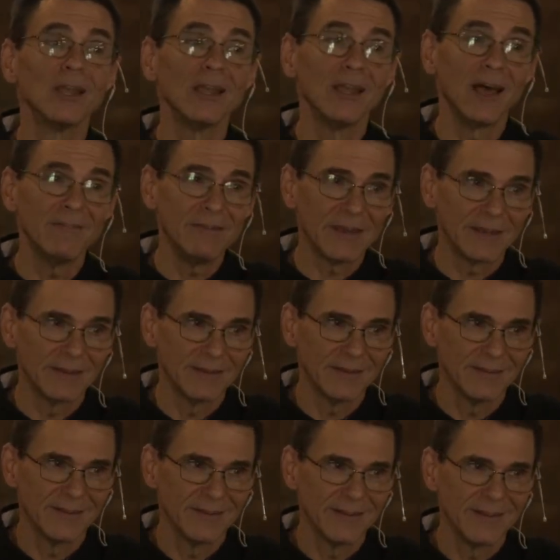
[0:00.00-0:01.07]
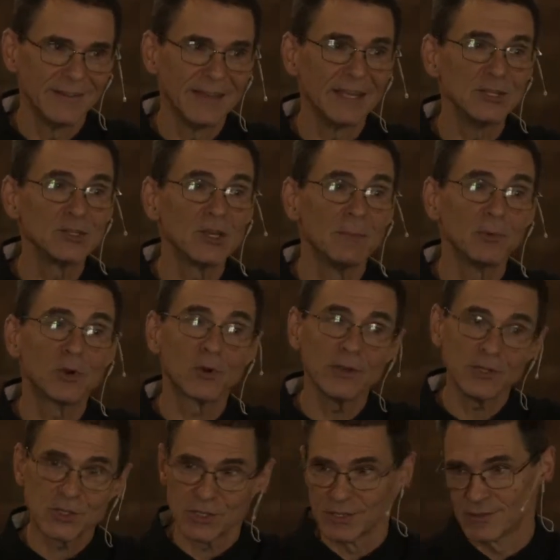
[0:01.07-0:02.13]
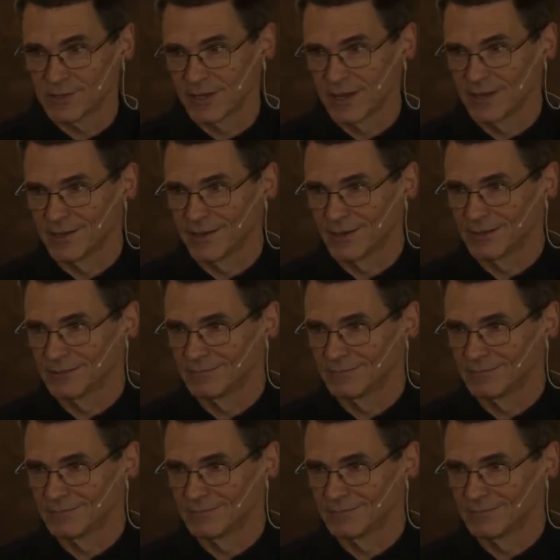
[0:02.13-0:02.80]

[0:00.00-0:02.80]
loving than some Christians I know.